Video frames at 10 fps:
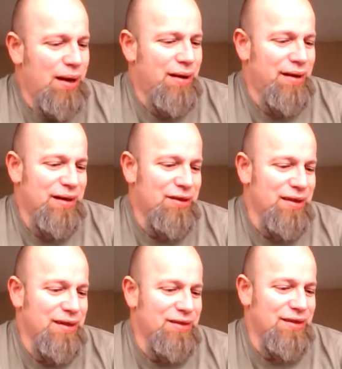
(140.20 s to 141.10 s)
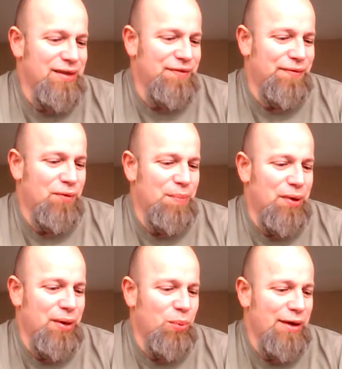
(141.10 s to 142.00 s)
well, uh, is, is
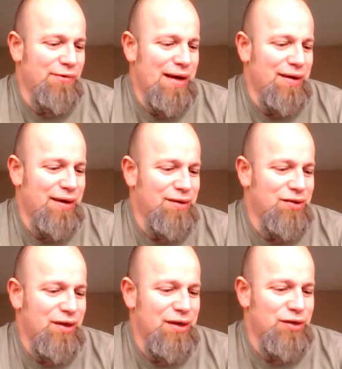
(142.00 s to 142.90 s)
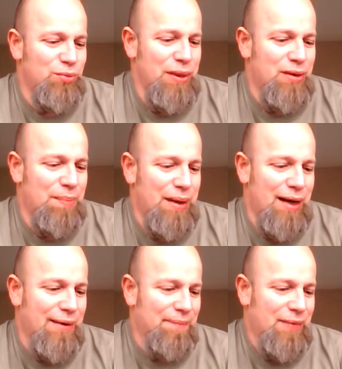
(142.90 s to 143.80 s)
full body, well rounded, and slightly sweet on
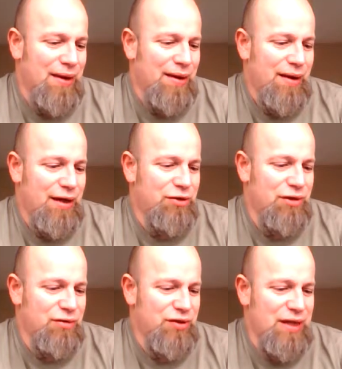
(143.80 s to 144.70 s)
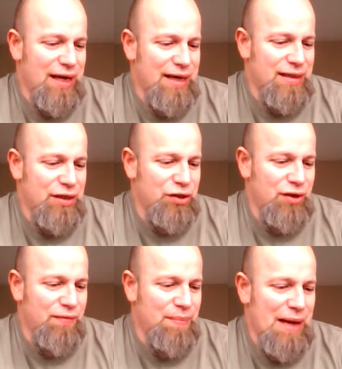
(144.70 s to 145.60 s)
the palate. A generous late
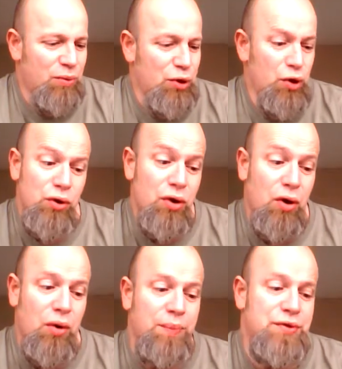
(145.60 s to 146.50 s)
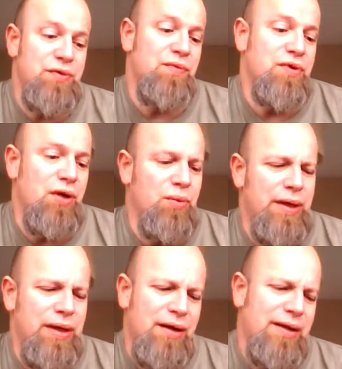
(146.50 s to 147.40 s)
addition of Mount Hood hops
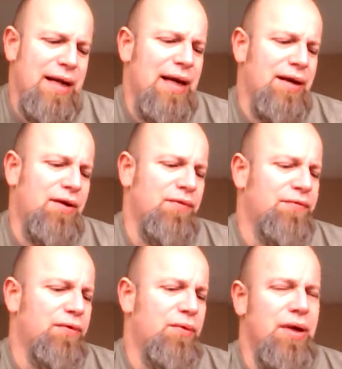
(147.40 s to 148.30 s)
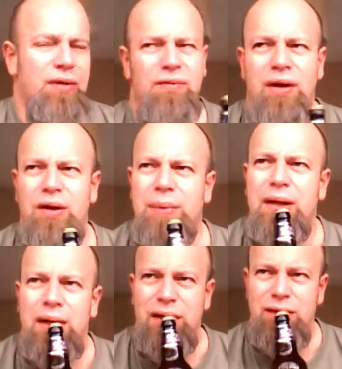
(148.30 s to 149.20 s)
result in a delicate fruity
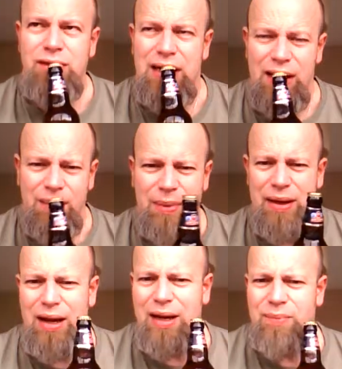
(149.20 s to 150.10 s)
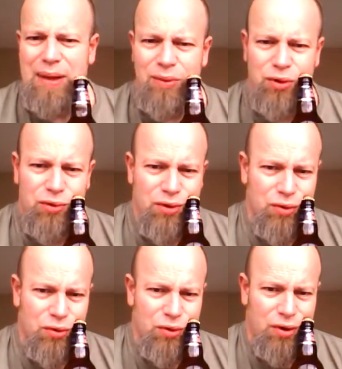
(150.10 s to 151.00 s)
aroma there's another beer I had
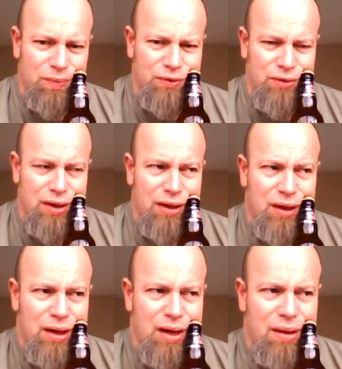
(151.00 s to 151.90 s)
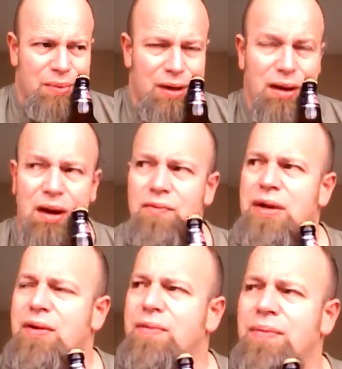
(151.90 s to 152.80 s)
Mountain Hood hops, but I
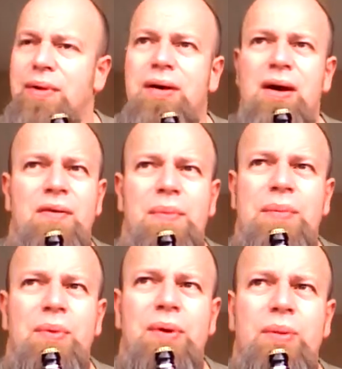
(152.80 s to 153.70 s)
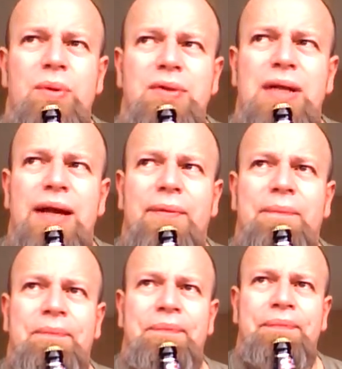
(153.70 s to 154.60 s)
can't really, I can't remember what it was
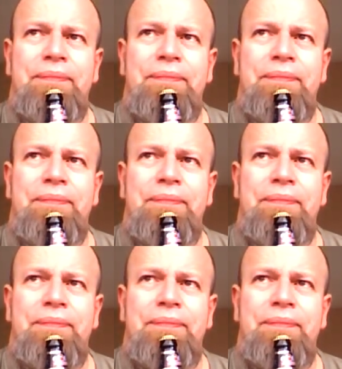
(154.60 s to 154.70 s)
now.